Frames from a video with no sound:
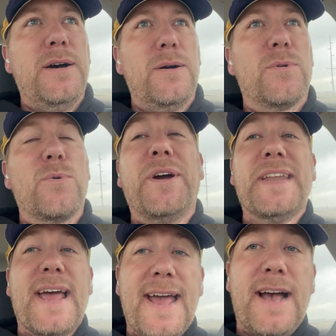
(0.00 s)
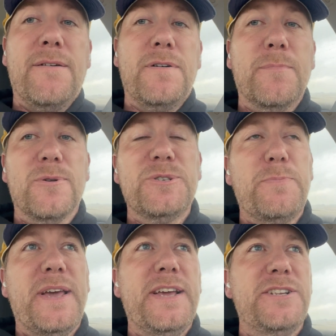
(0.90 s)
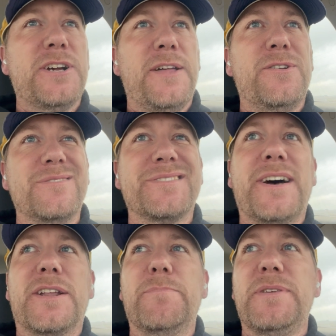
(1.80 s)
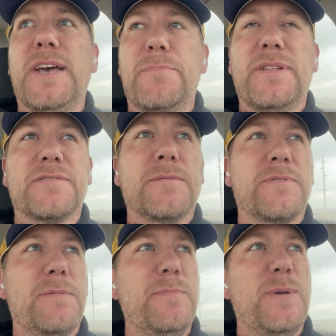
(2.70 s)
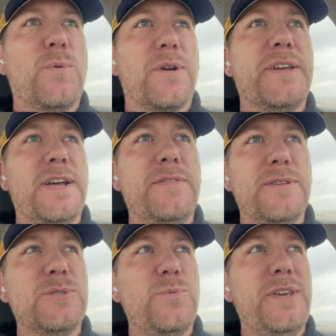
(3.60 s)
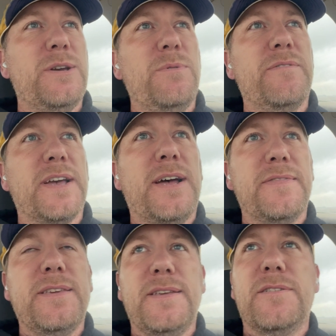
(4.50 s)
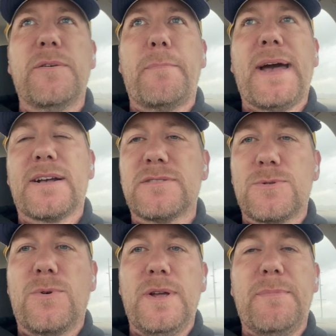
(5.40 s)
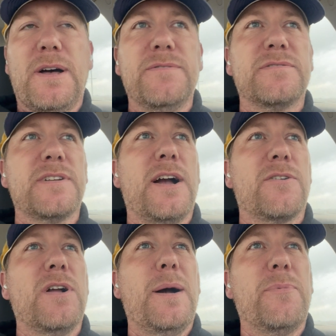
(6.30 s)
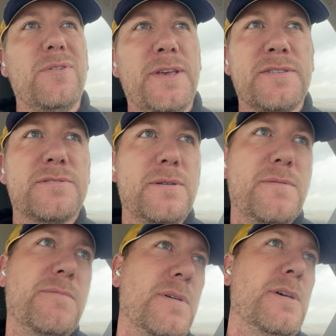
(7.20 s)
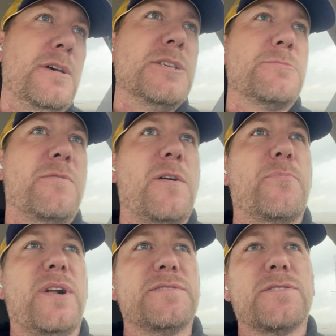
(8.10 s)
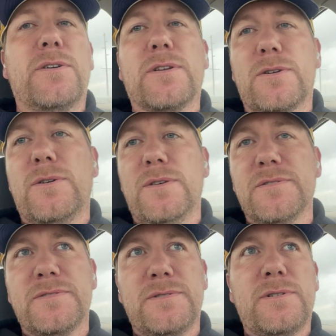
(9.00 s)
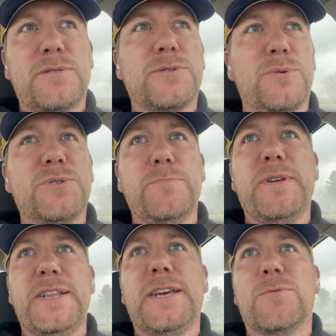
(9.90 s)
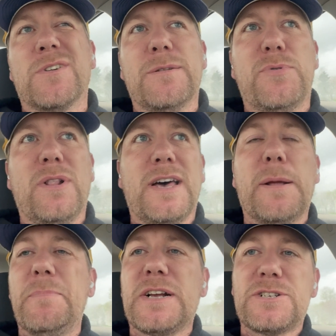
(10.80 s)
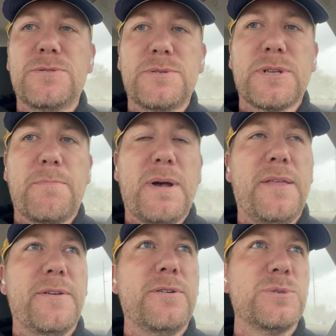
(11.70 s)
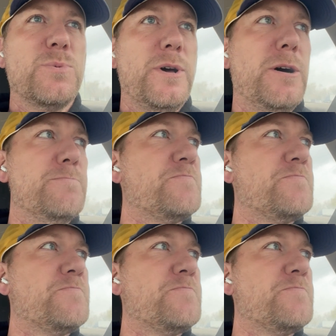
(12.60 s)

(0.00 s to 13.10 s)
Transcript: we're going to have a merch page on there. It's not up yet, but that's something I'm going to be working on this week. We've got the backstory about the stock cropper, links to some of our press articles and our social media, and we're going to put a lot of pictures up on there as well.